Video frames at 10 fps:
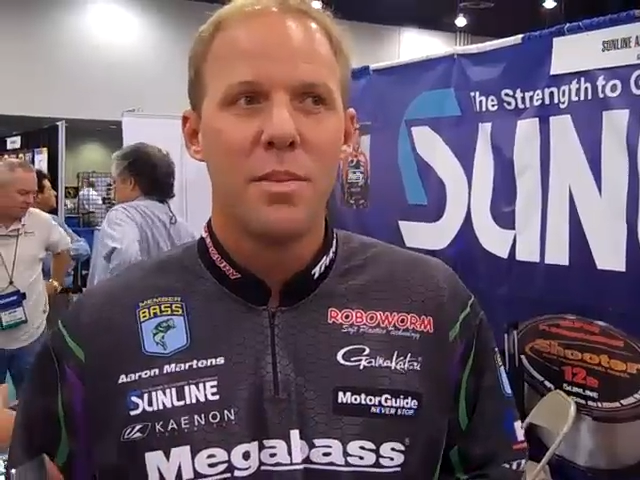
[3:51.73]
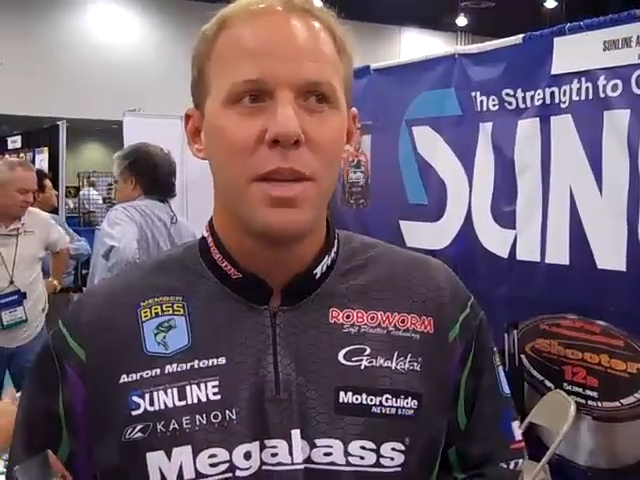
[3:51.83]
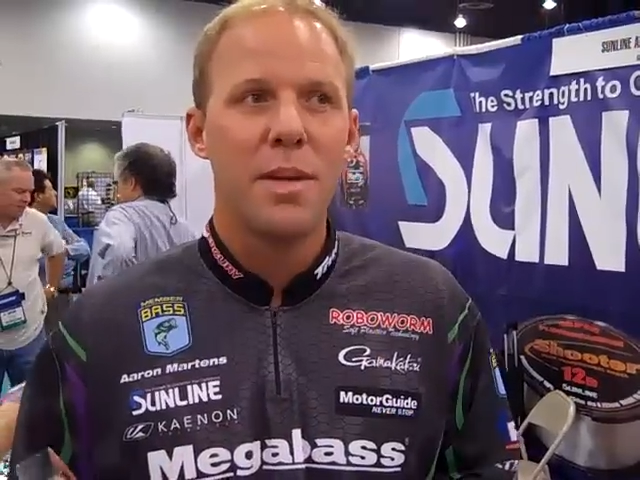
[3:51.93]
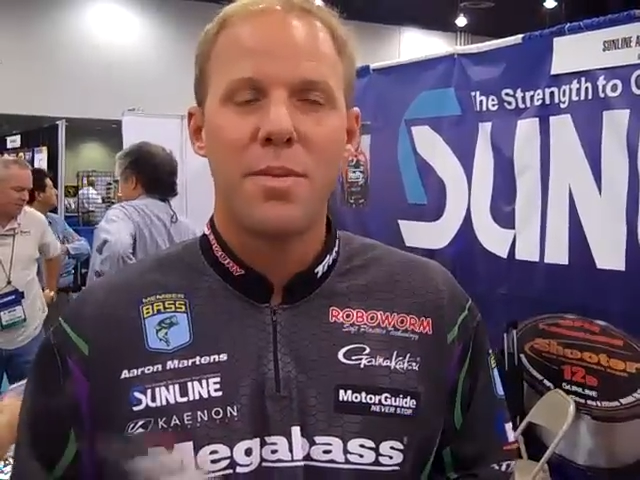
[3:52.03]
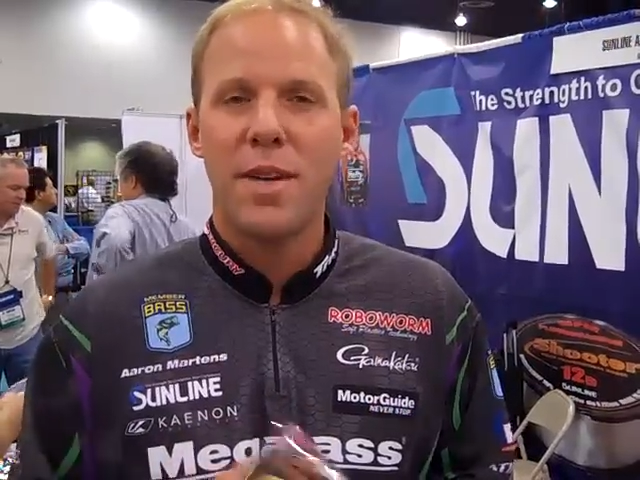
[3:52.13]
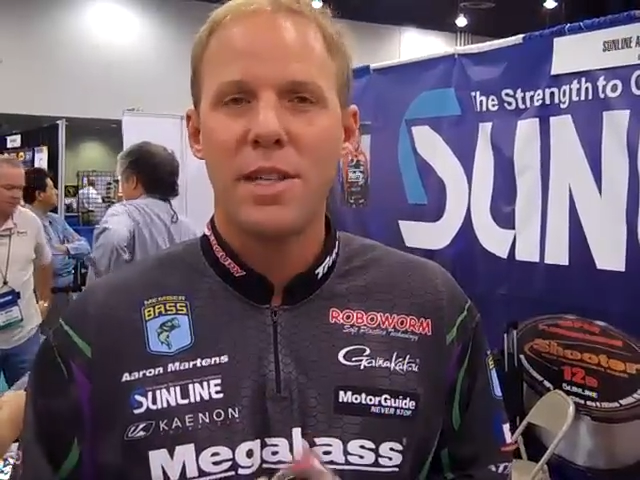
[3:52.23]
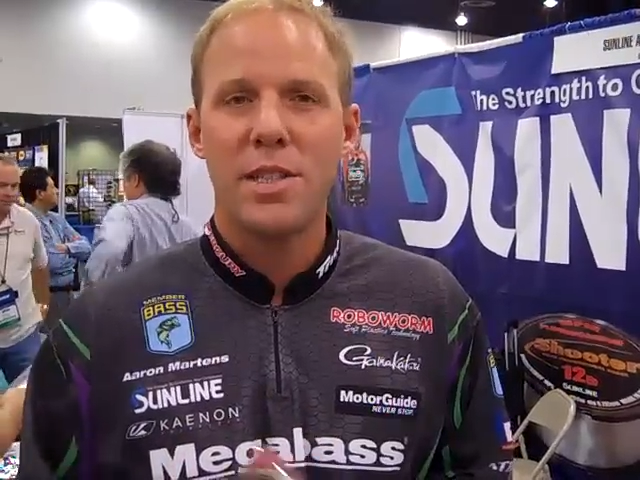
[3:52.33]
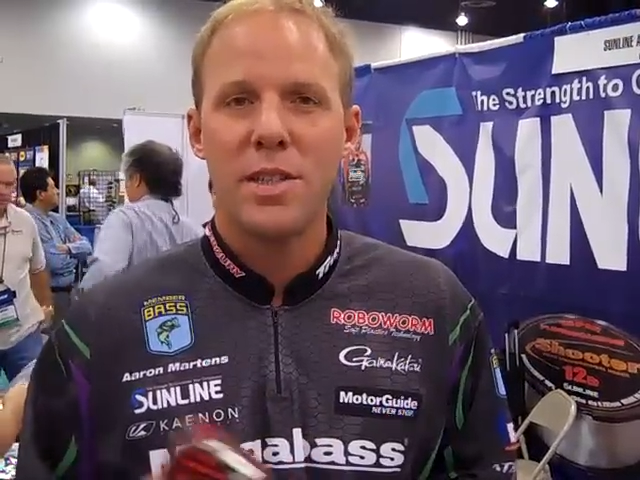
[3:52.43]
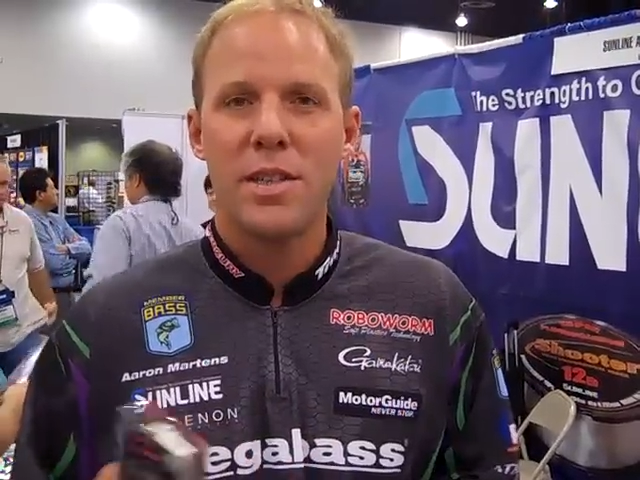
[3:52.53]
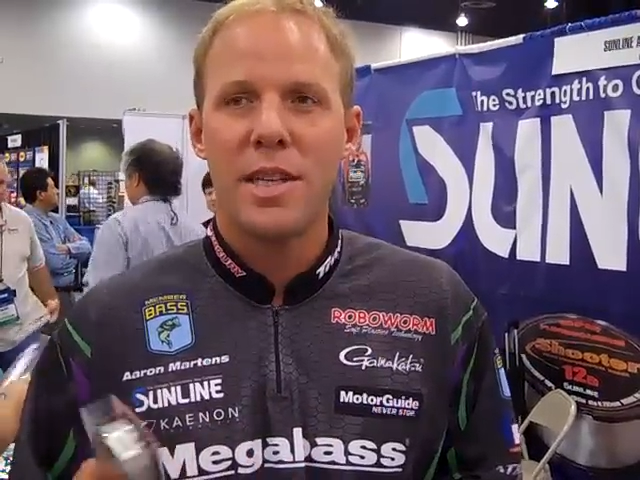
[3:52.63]
being a
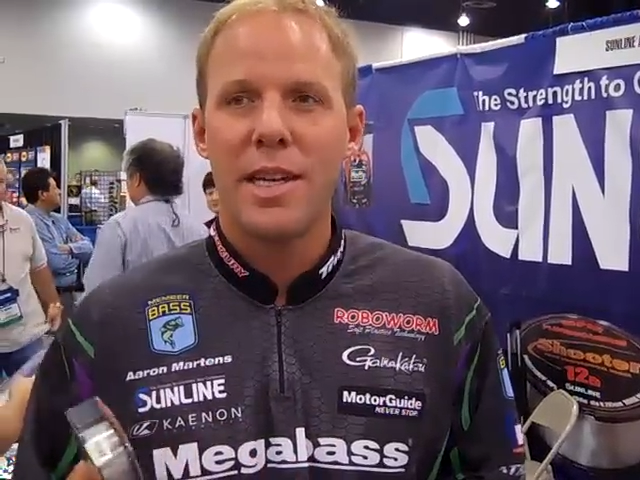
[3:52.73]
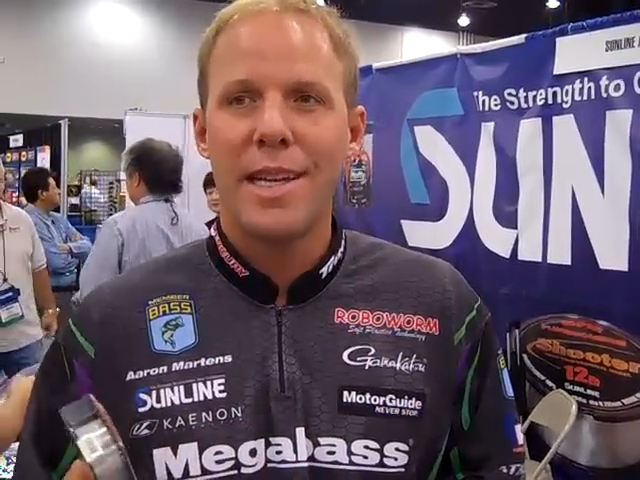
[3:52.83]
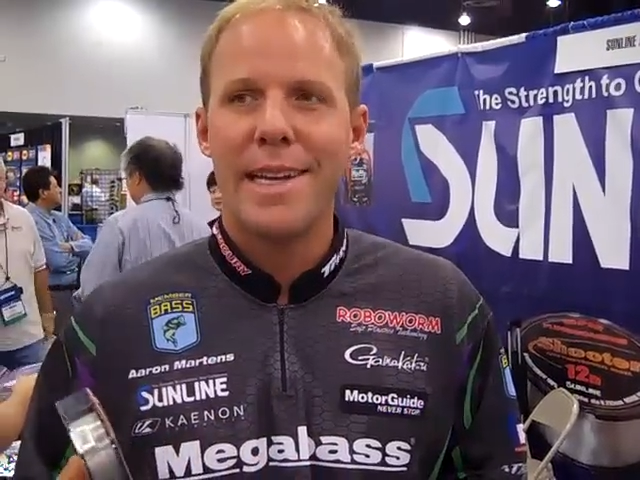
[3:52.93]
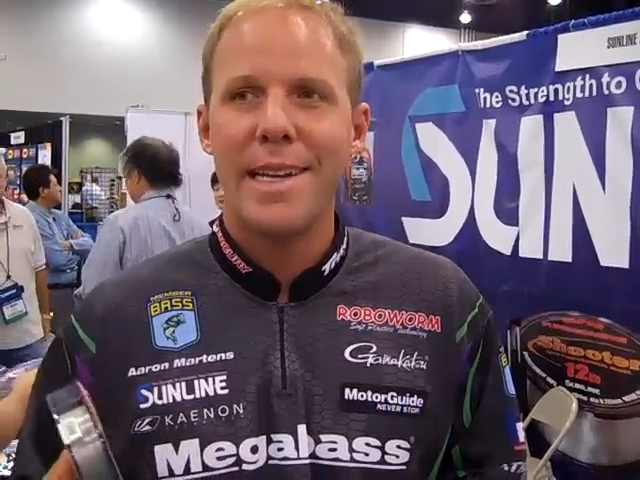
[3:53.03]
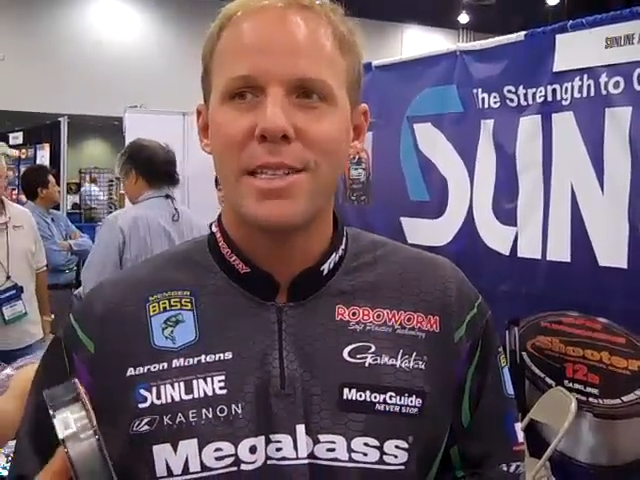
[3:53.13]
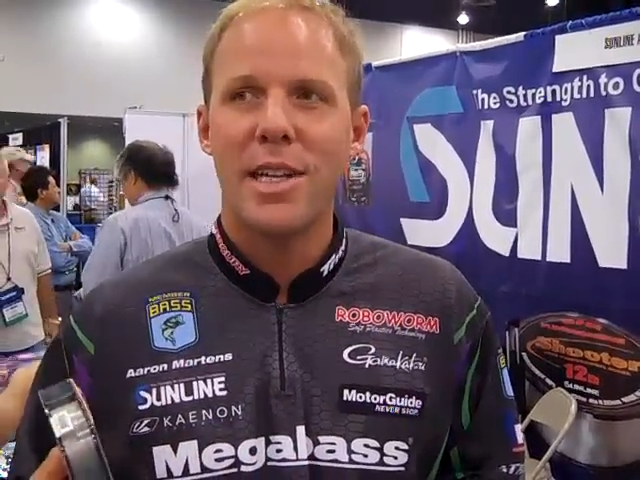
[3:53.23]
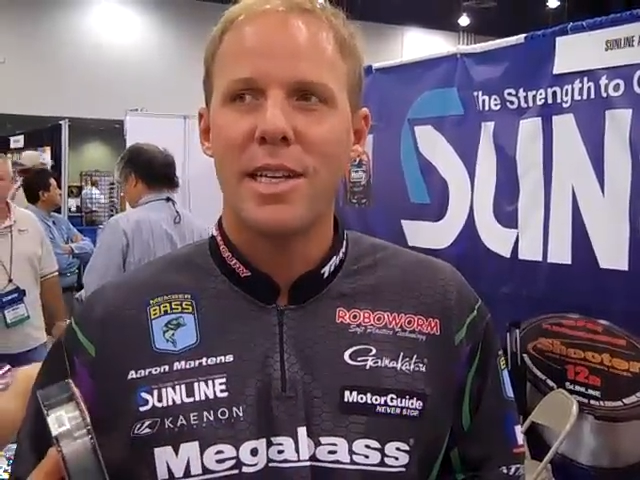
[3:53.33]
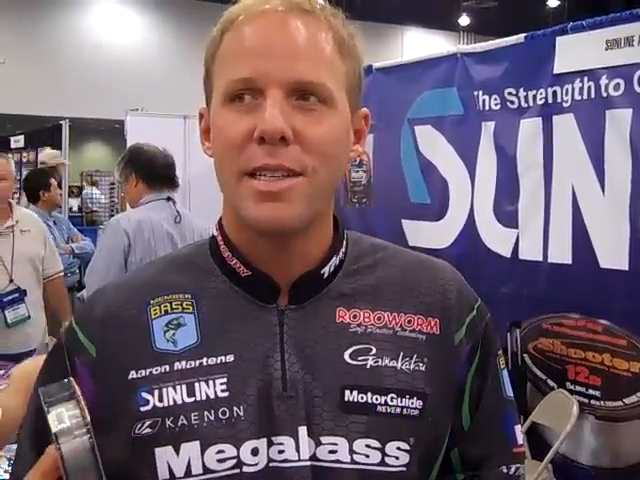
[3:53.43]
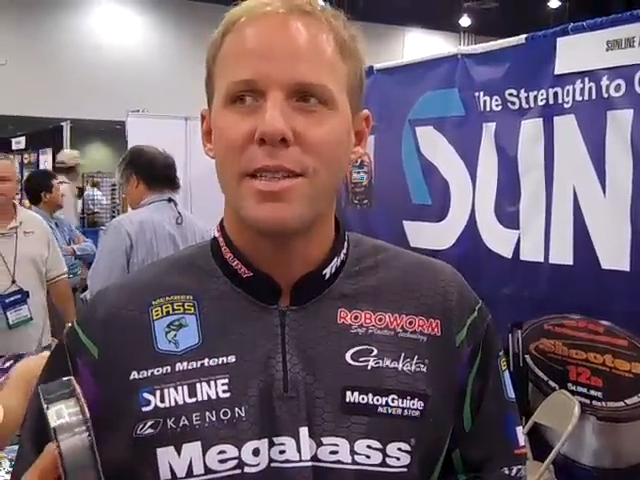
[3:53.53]
professional and I try